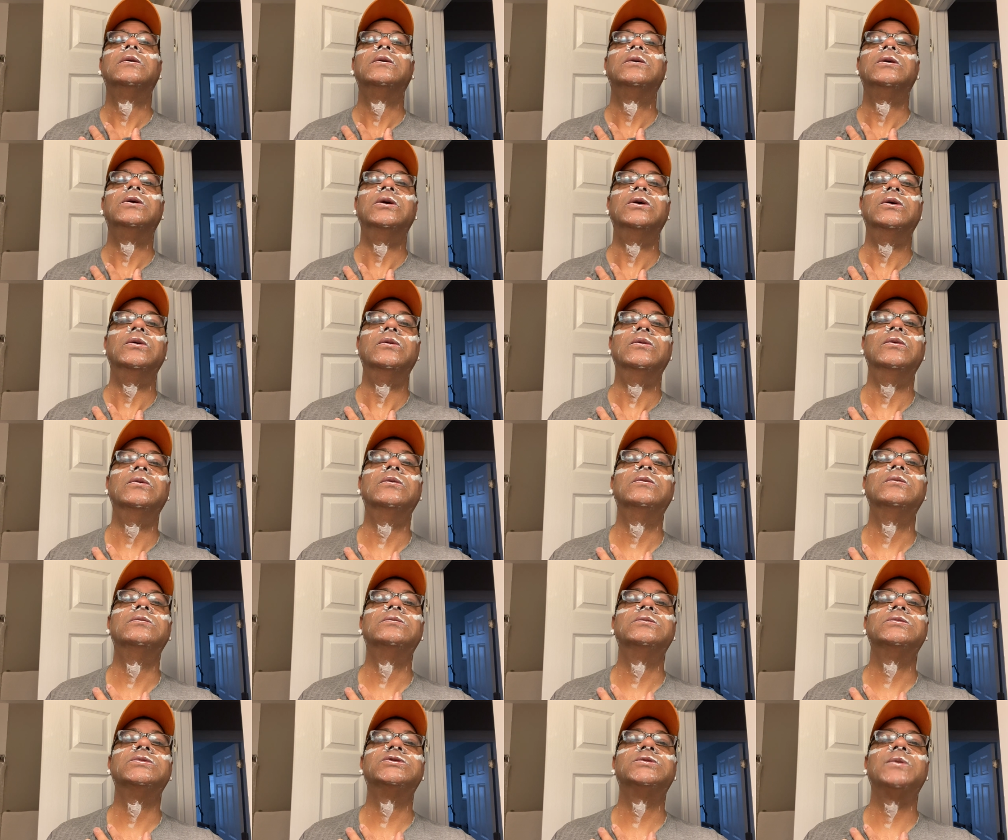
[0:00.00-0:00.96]
you
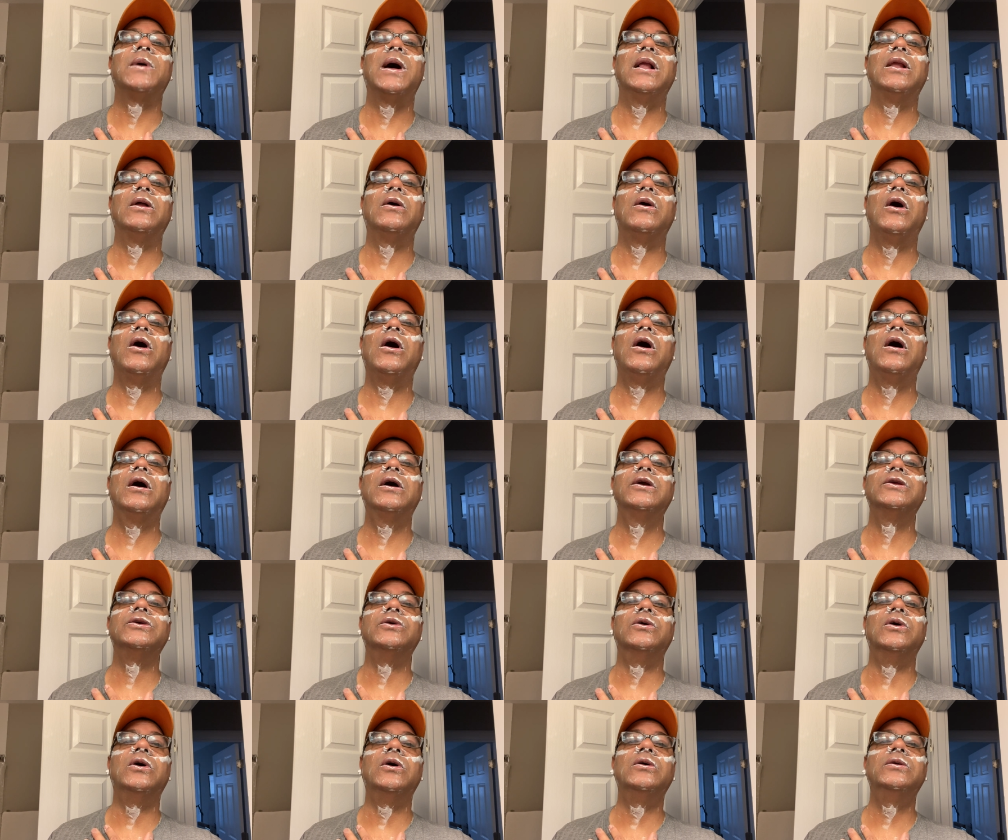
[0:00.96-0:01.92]
swallow hard,
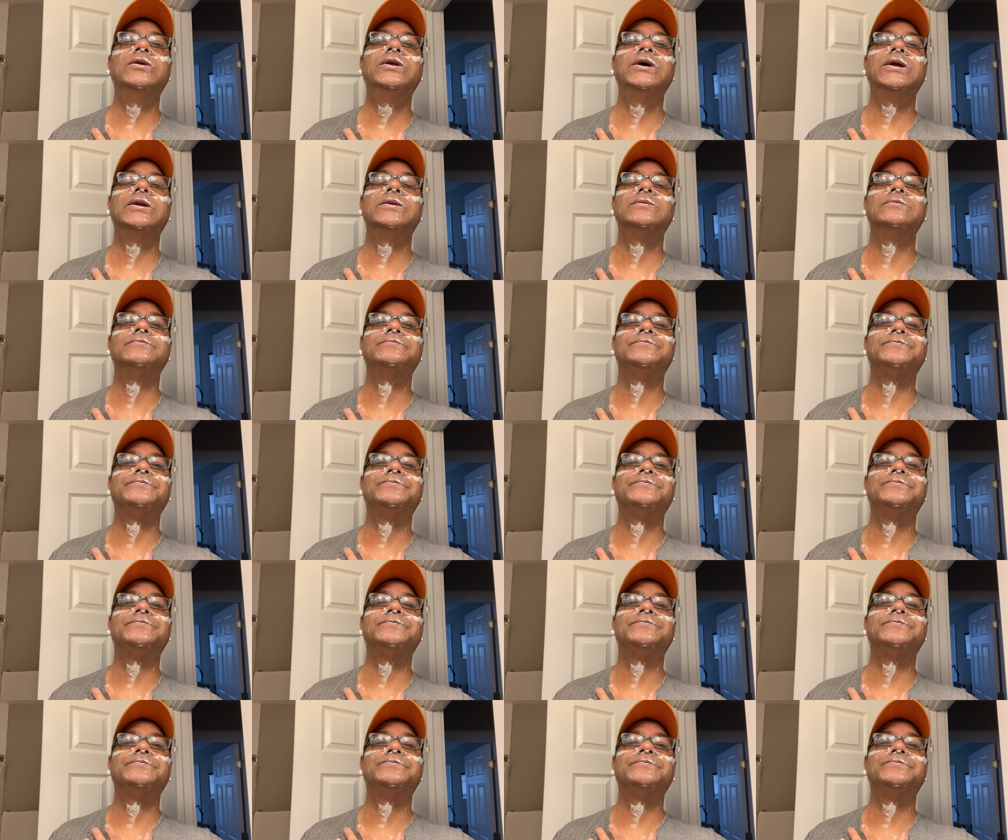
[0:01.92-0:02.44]
you hold it,